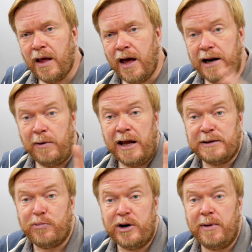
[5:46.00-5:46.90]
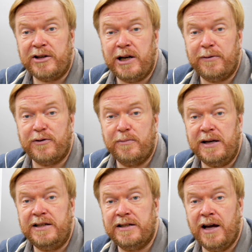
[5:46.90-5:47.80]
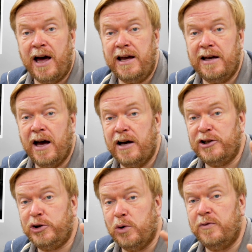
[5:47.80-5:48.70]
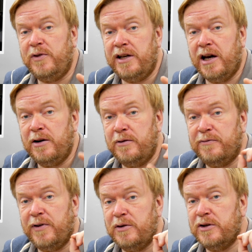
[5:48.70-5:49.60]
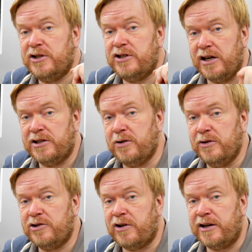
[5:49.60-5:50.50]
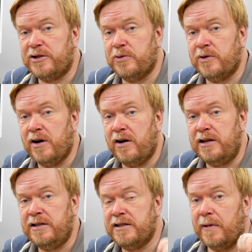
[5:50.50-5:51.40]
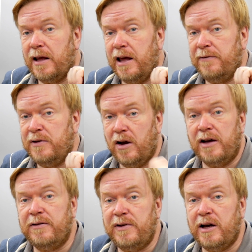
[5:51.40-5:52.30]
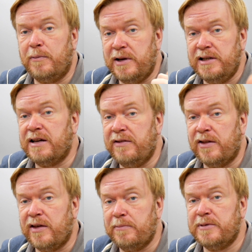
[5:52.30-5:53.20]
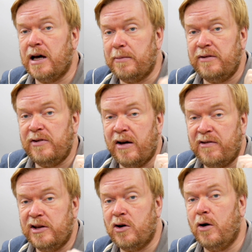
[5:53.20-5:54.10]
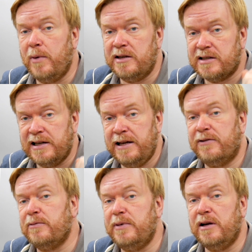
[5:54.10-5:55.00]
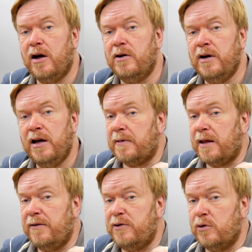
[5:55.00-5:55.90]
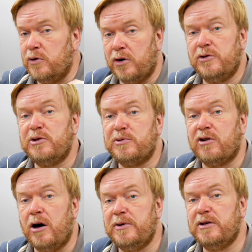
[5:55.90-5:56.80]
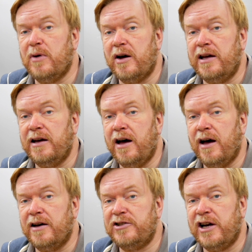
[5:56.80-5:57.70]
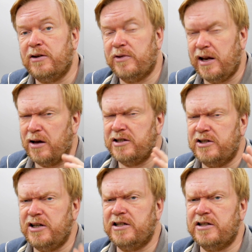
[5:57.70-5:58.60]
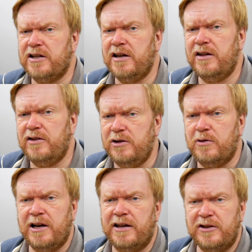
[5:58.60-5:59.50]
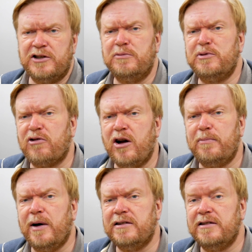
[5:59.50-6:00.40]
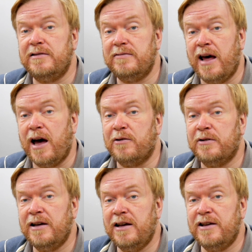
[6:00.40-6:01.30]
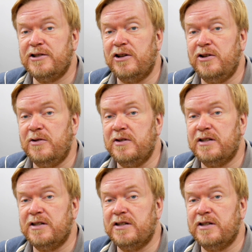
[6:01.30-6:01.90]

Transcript: Anyway, that's pretty much it from me today. A short video focused just on the track saw guides. If you like the video, please give it a thumbs up. If you have any comments, leave them below. If you're not a subscriber to my channel, then I suggest that you click the subscribe button now so that you can